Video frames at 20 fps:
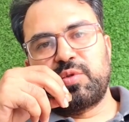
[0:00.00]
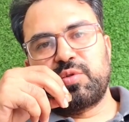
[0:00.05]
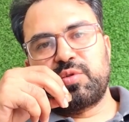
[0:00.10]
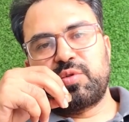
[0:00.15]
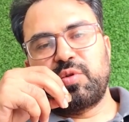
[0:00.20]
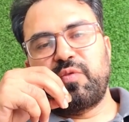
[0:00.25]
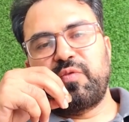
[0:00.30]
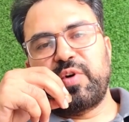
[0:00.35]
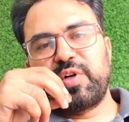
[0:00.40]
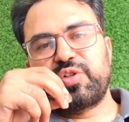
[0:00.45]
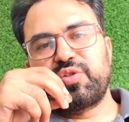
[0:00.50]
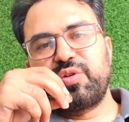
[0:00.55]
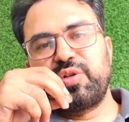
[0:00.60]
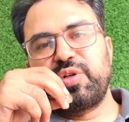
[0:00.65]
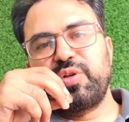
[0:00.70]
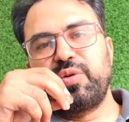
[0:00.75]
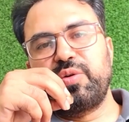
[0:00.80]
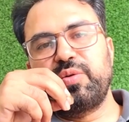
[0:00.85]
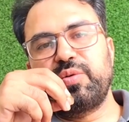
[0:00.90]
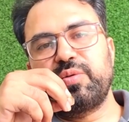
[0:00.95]
so what should
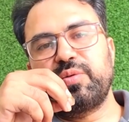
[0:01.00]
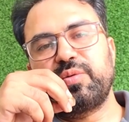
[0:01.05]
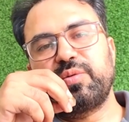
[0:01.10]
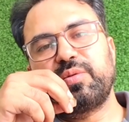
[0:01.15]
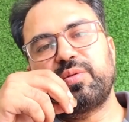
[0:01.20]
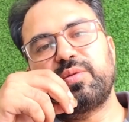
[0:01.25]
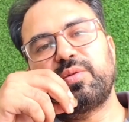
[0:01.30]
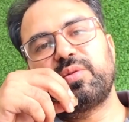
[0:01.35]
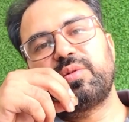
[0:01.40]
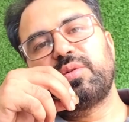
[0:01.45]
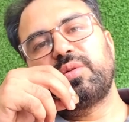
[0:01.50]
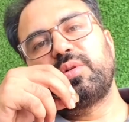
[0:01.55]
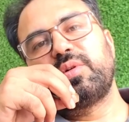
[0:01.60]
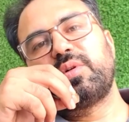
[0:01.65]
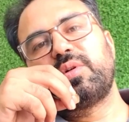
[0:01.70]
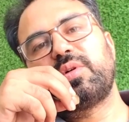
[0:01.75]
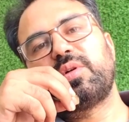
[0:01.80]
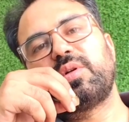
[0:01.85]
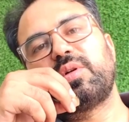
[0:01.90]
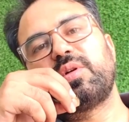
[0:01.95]
you do?
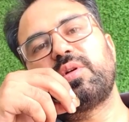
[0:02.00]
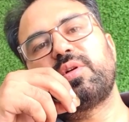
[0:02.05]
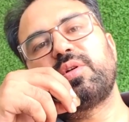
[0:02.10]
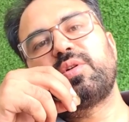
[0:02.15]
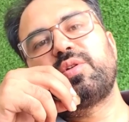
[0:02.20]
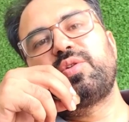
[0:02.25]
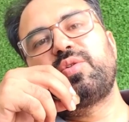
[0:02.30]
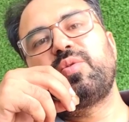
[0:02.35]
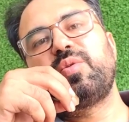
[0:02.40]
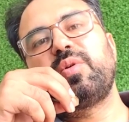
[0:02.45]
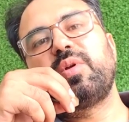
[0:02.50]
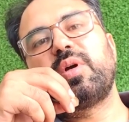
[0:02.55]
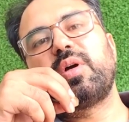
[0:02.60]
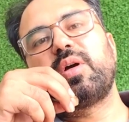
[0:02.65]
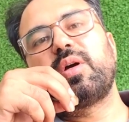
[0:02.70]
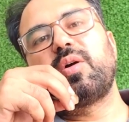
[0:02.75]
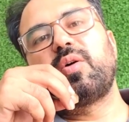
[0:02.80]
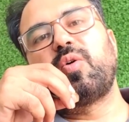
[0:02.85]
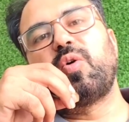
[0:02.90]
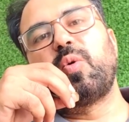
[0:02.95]
You
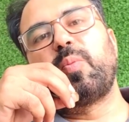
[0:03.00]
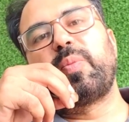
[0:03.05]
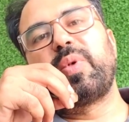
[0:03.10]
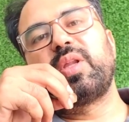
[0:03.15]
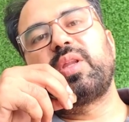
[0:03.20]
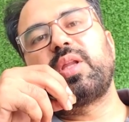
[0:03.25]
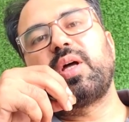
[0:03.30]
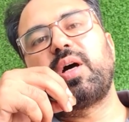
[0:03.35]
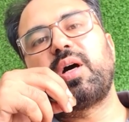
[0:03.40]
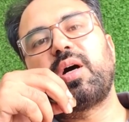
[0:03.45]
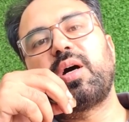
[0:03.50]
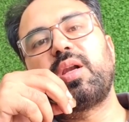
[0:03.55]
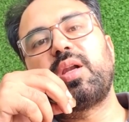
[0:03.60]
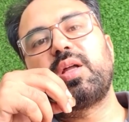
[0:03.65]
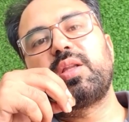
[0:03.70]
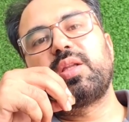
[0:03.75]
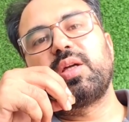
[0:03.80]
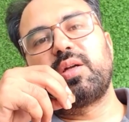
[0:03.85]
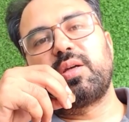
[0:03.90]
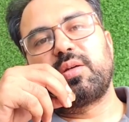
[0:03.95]
open the
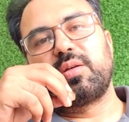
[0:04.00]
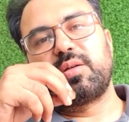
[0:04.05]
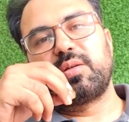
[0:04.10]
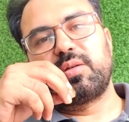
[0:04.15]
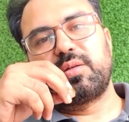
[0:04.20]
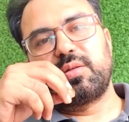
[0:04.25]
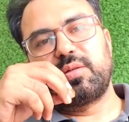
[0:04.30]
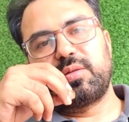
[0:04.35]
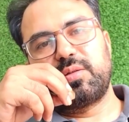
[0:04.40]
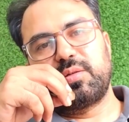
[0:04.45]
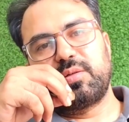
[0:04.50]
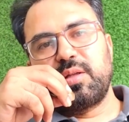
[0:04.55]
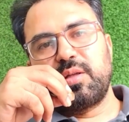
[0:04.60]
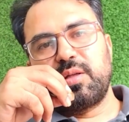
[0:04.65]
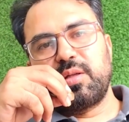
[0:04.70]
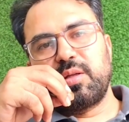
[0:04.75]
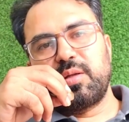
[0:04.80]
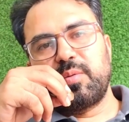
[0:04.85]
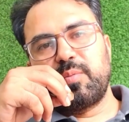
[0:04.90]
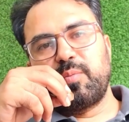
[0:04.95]
another
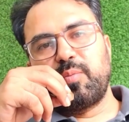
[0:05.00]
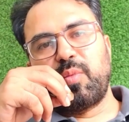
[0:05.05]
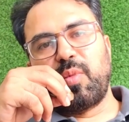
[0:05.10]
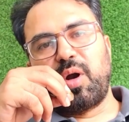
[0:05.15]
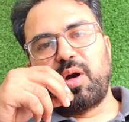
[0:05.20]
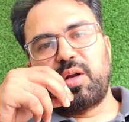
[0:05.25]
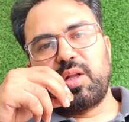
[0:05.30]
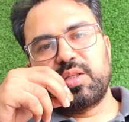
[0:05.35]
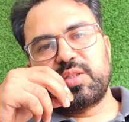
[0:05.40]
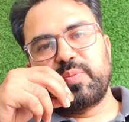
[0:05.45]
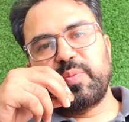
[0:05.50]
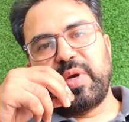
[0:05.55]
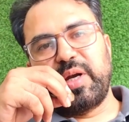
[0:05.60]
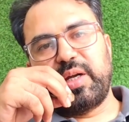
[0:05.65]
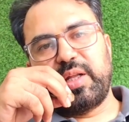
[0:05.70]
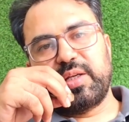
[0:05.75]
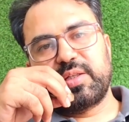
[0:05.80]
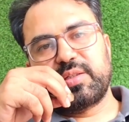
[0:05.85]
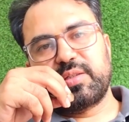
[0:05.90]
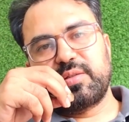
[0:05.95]
model
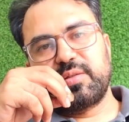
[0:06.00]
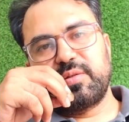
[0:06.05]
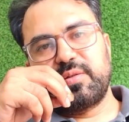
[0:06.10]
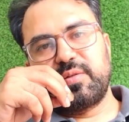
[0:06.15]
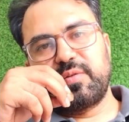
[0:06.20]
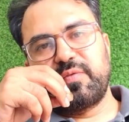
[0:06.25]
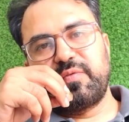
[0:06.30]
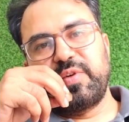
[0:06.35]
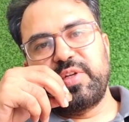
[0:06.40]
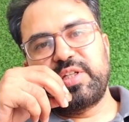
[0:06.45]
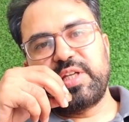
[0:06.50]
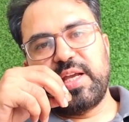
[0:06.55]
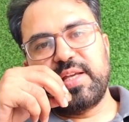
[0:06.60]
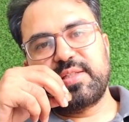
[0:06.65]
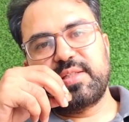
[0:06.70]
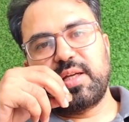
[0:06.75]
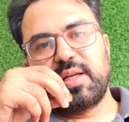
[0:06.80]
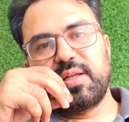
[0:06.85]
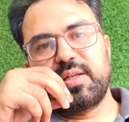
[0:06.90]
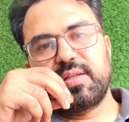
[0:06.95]
schematics which
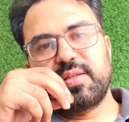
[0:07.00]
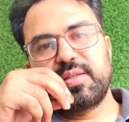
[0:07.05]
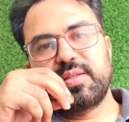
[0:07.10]
has the